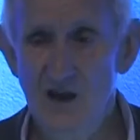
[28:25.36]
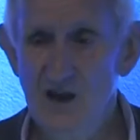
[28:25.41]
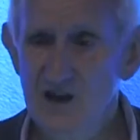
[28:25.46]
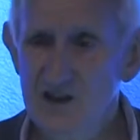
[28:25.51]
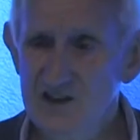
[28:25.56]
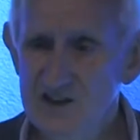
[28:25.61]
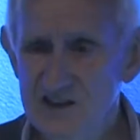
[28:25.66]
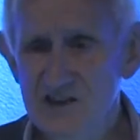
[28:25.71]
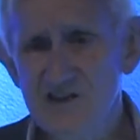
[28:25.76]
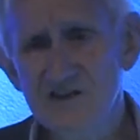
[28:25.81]

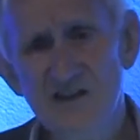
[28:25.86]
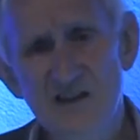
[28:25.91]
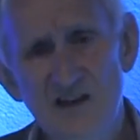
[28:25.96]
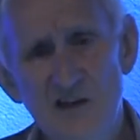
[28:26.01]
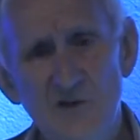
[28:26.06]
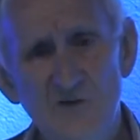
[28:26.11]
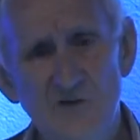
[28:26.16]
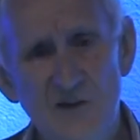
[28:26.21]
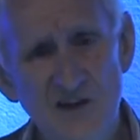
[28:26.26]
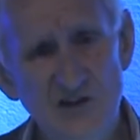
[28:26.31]
Since the
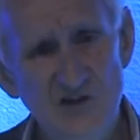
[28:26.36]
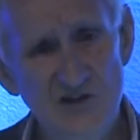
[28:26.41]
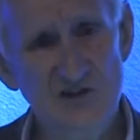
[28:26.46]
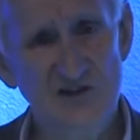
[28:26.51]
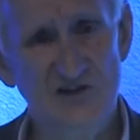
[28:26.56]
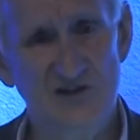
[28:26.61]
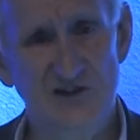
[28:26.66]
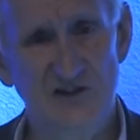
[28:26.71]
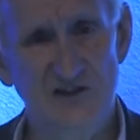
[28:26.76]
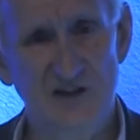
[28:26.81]

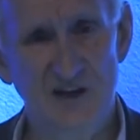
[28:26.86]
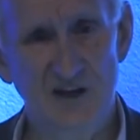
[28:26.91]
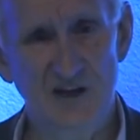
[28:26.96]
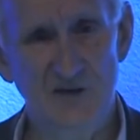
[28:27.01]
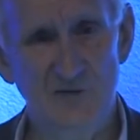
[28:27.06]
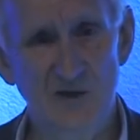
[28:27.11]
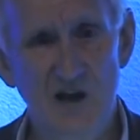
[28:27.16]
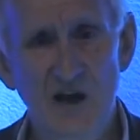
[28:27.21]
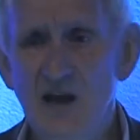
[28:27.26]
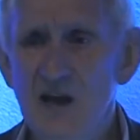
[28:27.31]
innovation's the
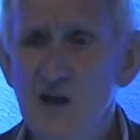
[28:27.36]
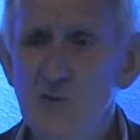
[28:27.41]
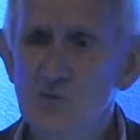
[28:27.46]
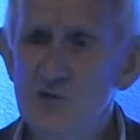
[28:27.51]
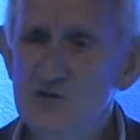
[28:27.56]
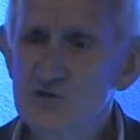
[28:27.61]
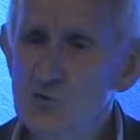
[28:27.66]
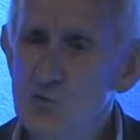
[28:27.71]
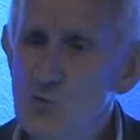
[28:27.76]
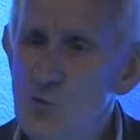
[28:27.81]
same, it
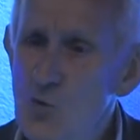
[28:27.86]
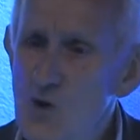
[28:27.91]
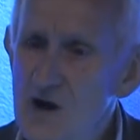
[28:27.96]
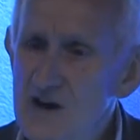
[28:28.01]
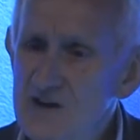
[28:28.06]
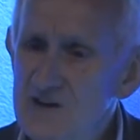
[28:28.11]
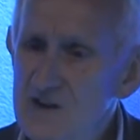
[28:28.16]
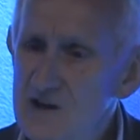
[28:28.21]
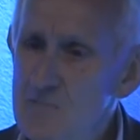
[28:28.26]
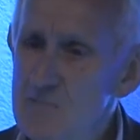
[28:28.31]
was the
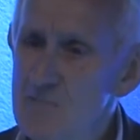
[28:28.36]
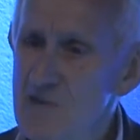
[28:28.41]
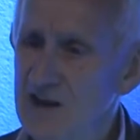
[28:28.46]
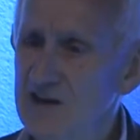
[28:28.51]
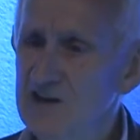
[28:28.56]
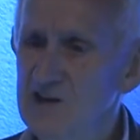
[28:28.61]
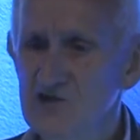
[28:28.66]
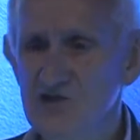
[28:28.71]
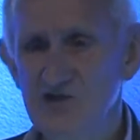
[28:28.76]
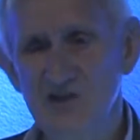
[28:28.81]
way they
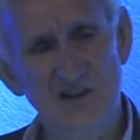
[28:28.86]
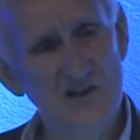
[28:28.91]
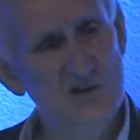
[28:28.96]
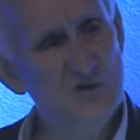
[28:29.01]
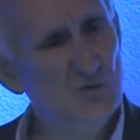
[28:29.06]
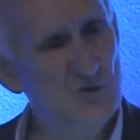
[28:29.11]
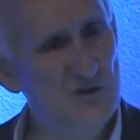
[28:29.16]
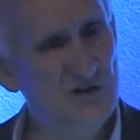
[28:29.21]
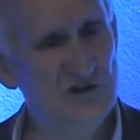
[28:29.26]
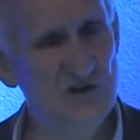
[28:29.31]
managed
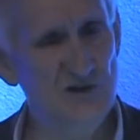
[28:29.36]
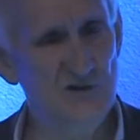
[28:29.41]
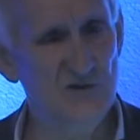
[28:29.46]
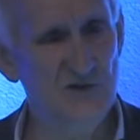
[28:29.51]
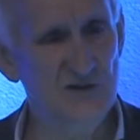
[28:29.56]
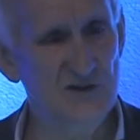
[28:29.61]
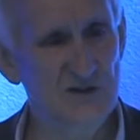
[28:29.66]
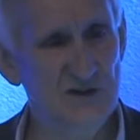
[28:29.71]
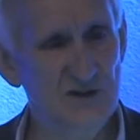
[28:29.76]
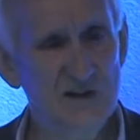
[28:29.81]
it which
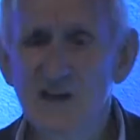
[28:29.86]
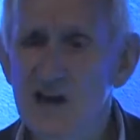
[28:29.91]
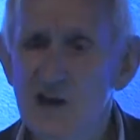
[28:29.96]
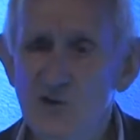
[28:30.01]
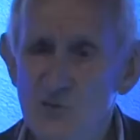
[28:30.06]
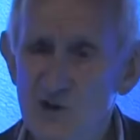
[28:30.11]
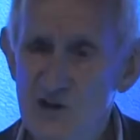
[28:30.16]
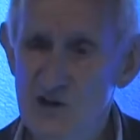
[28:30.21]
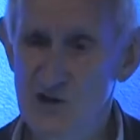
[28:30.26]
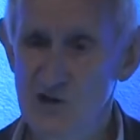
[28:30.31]
differed.
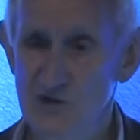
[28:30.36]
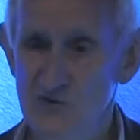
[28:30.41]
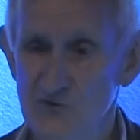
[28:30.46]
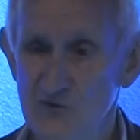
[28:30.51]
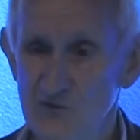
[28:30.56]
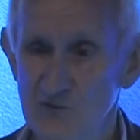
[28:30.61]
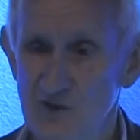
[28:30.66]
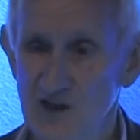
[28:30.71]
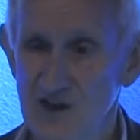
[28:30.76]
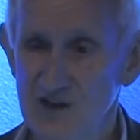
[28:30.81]
Can we learn
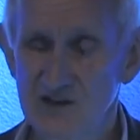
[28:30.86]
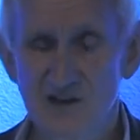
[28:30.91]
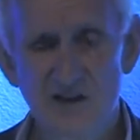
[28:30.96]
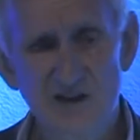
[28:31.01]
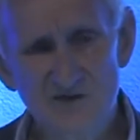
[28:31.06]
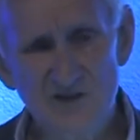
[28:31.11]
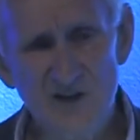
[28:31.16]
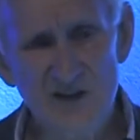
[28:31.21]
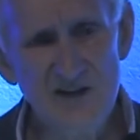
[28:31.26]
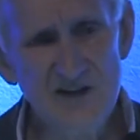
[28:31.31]
from that?
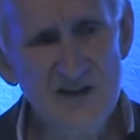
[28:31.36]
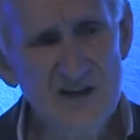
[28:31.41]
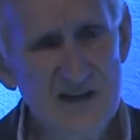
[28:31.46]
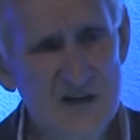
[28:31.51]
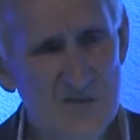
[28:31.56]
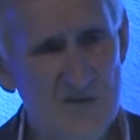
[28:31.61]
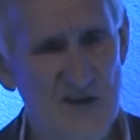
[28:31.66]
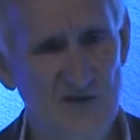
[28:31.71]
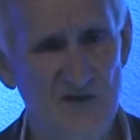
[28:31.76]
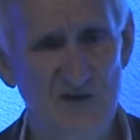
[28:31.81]
It's a very neat
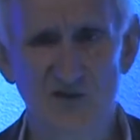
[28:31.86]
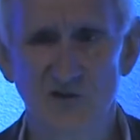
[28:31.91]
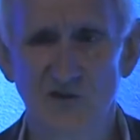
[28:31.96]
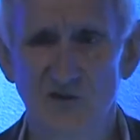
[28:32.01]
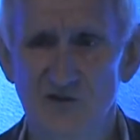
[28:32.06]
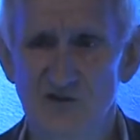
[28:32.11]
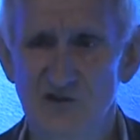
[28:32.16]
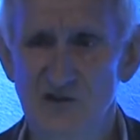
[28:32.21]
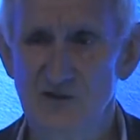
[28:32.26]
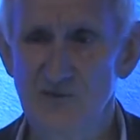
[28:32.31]

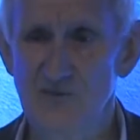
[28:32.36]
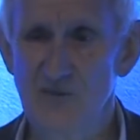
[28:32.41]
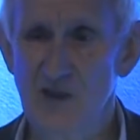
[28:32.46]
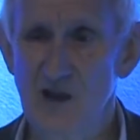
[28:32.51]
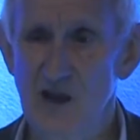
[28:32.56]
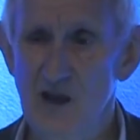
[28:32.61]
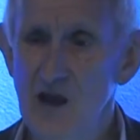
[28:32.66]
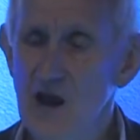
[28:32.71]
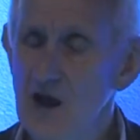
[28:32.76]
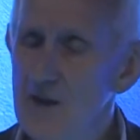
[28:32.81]
methodology.
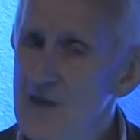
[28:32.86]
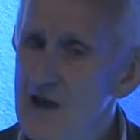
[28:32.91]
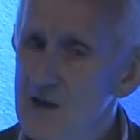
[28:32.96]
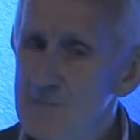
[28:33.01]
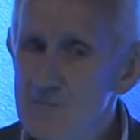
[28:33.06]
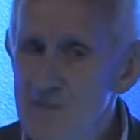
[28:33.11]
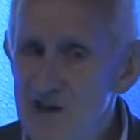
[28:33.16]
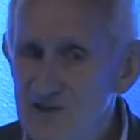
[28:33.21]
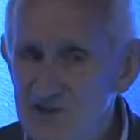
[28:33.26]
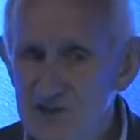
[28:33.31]
And that
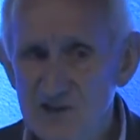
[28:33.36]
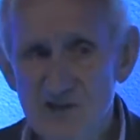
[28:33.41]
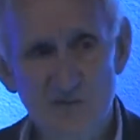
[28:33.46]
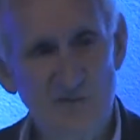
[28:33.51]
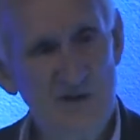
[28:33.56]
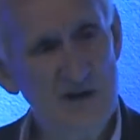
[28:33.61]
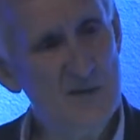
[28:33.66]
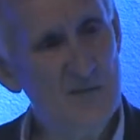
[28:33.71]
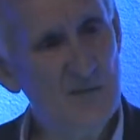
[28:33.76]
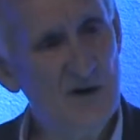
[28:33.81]
method has
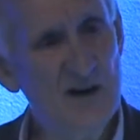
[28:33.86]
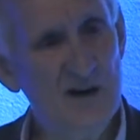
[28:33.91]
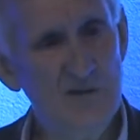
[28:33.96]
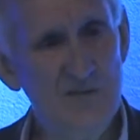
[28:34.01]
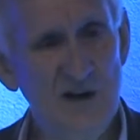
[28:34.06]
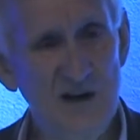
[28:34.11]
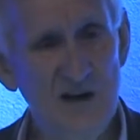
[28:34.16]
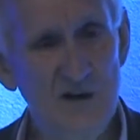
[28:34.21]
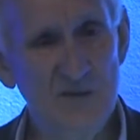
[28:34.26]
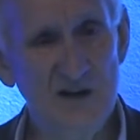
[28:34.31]
been applied
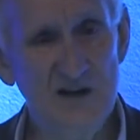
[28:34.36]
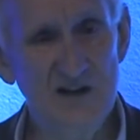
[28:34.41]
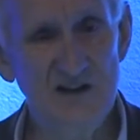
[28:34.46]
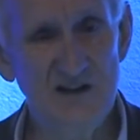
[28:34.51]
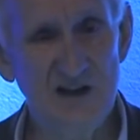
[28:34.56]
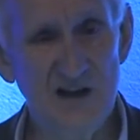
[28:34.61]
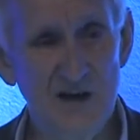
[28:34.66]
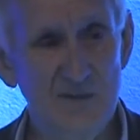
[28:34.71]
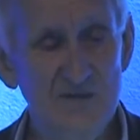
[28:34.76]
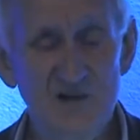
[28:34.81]
many, many
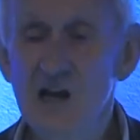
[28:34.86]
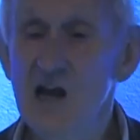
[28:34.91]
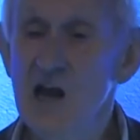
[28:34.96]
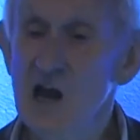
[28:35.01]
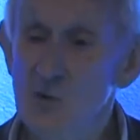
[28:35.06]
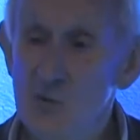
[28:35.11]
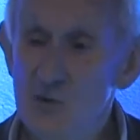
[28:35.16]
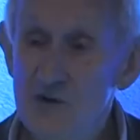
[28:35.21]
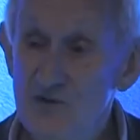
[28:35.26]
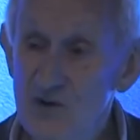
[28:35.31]
times,
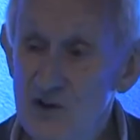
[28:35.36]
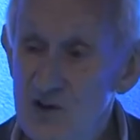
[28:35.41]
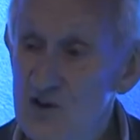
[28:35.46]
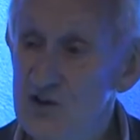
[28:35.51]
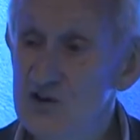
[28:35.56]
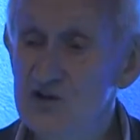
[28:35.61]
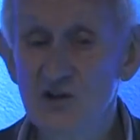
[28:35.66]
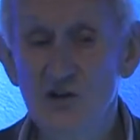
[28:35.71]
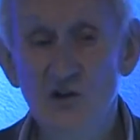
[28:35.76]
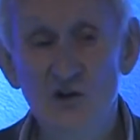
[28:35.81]
and we've
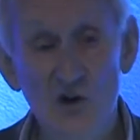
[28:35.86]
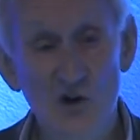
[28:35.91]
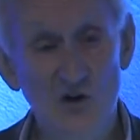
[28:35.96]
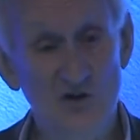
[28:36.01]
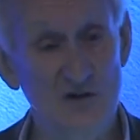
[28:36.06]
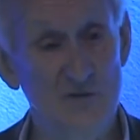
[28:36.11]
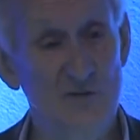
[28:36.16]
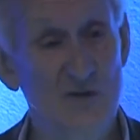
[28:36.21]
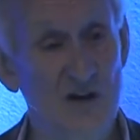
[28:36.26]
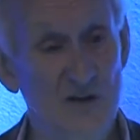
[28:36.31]
learned a
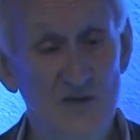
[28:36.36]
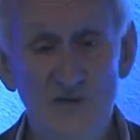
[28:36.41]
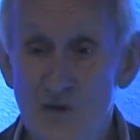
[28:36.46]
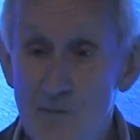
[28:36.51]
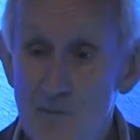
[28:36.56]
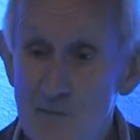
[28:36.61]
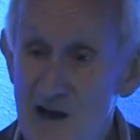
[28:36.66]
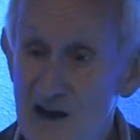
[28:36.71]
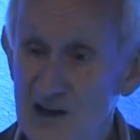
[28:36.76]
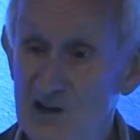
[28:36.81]
lot about the
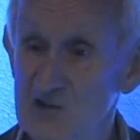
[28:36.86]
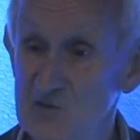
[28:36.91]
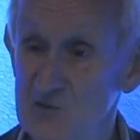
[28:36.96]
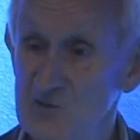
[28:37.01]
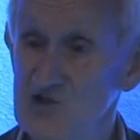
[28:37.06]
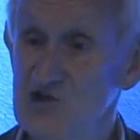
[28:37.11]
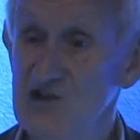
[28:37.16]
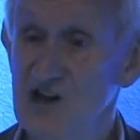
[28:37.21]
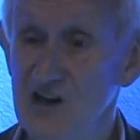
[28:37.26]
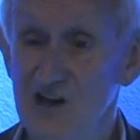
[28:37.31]

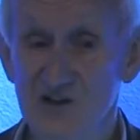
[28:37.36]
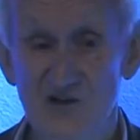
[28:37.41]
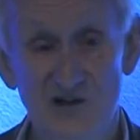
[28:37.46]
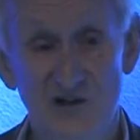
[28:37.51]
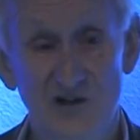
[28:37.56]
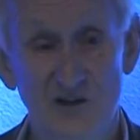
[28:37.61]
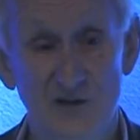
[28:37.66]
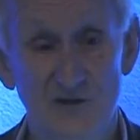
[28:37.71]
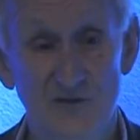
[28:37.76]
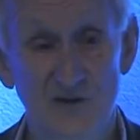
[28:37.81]
management challenge
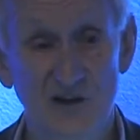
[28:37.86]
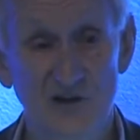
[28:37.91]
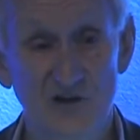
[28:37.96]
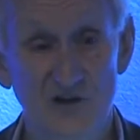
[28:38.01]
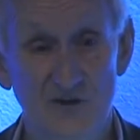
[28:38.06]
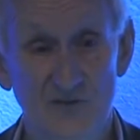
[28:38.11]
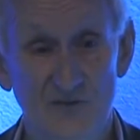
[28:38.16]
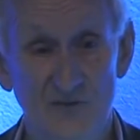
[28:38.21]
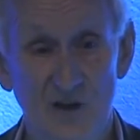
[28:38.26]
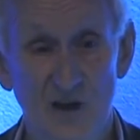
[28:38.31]
in
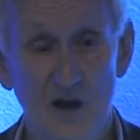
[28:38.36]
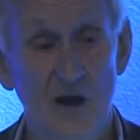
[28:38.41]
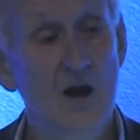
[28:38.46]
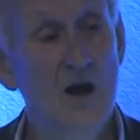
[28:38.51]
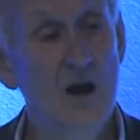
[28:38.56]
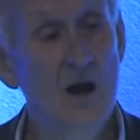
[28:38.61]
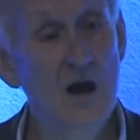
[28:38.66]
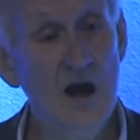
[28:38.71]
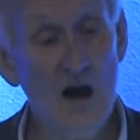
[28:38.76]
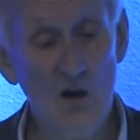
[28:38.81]
innovation.
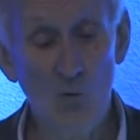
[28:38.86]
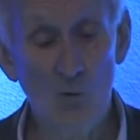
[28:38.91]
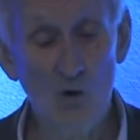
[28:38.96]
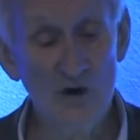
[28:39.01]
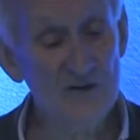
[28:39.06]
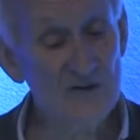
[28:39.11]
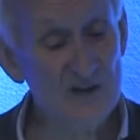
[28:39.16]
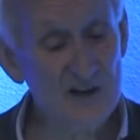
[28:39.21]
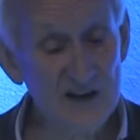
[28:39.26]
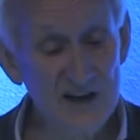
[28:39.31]
And one
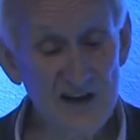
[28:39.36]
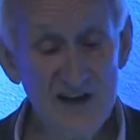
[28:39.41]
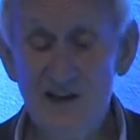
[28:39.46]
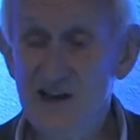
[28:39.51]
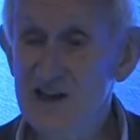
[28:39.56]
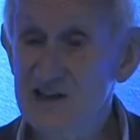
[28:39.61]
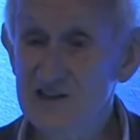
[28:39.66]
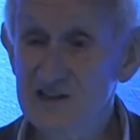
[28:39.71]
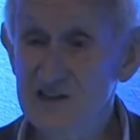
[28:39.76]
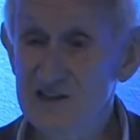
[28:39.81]
of the key
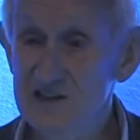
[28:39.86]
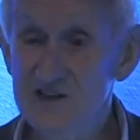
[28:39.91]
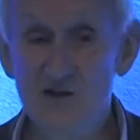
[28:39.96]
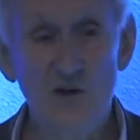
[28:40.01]
lessons,